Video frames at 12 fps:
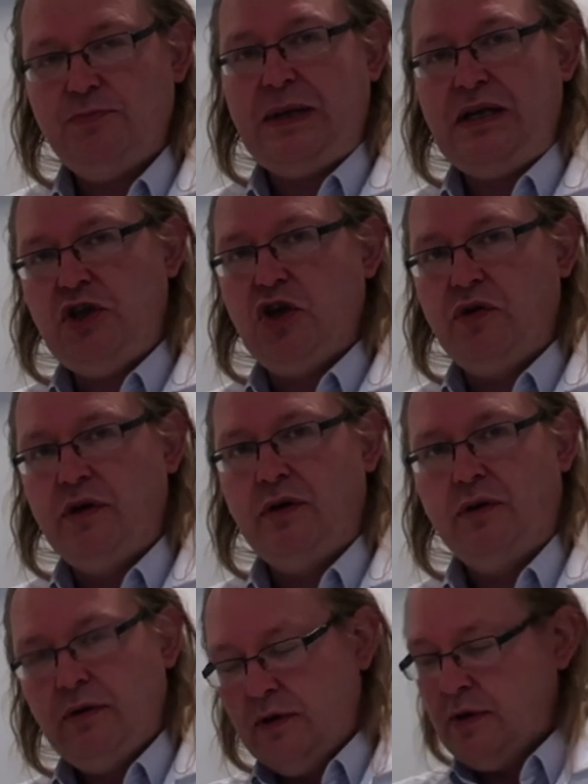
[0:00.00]
been done
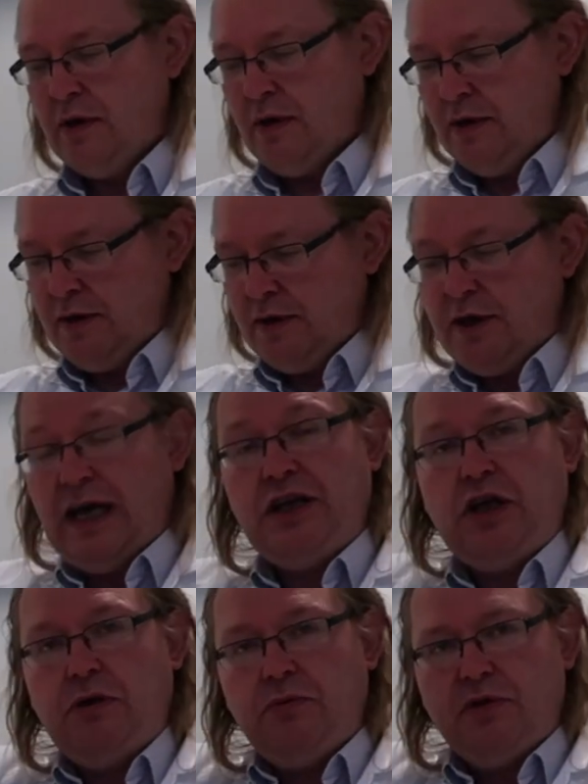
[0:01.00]
can
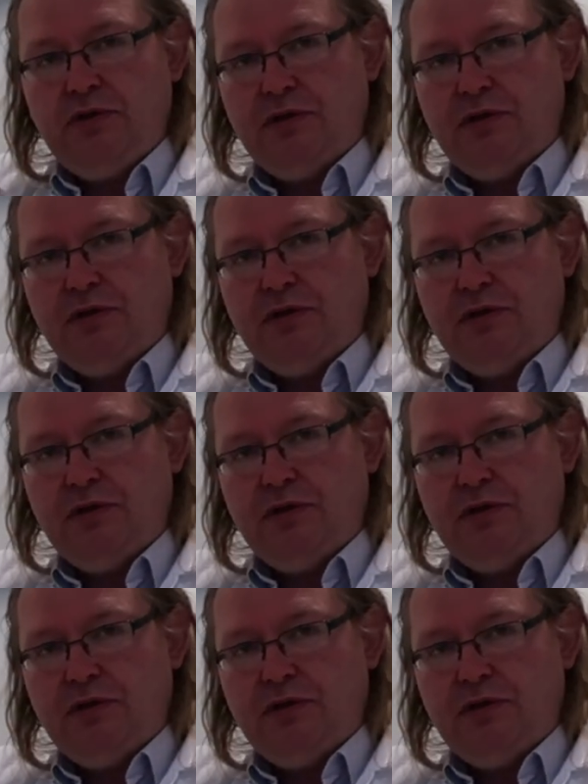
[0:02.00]
you